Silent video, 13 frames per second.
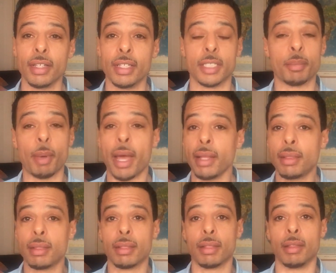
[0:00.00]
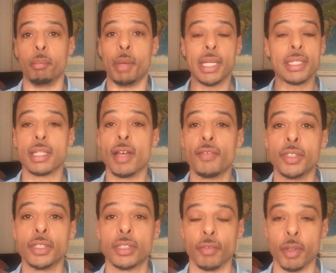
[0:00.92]
despite the best
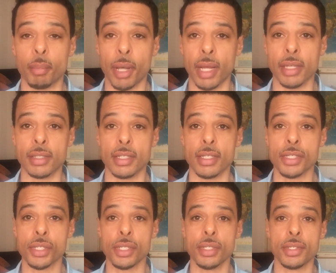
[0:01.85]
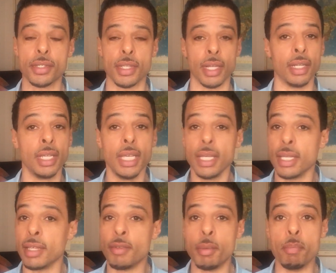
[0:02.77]
efforts of the politicians and
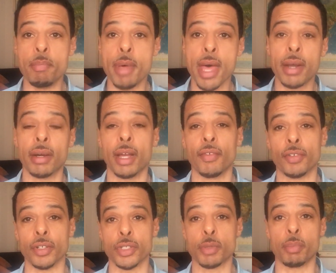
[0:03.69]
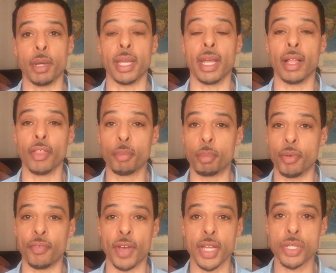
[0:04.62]
even better efforts by health
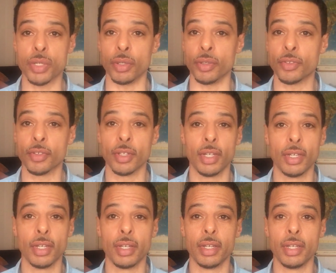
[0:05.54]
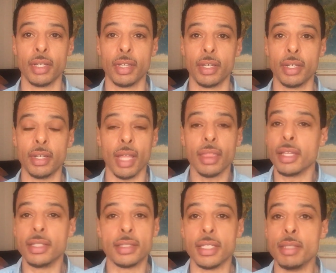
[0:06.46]
professionals
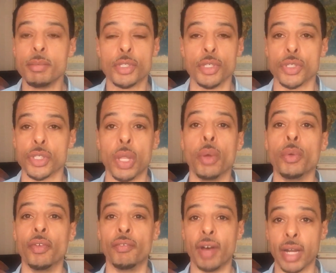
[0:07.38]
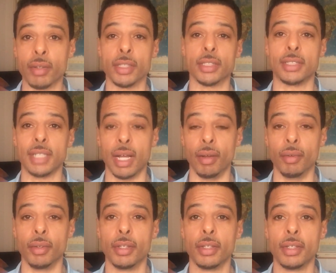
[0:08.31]
nothing seems to slow the virus down.